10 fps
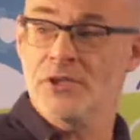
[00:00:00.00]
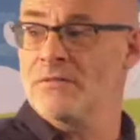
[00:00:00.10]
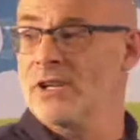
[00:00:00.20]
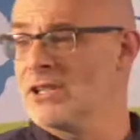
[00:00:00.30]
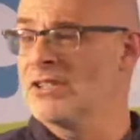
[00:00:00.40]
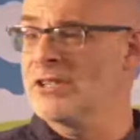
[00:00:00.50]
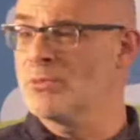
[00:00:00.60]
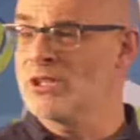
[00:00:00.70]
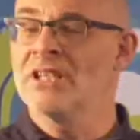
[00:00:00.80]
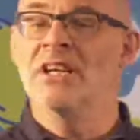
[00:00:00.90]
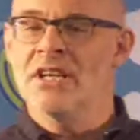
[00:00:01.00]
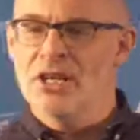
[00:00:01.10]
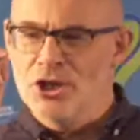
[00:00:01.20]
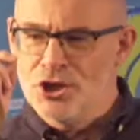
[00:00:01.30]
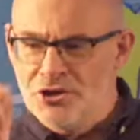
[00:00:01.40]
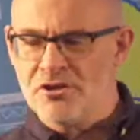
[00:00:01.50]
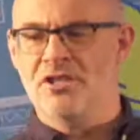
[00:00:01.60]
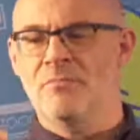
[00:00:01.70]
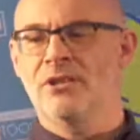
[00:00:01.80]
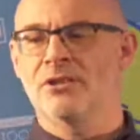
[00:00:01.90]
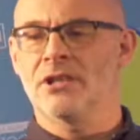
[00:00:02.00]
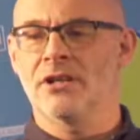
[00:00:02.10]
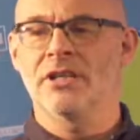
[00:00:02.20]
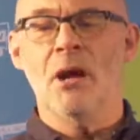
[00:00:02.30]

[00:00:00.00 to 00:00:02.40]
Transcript: of our consumption just to be on target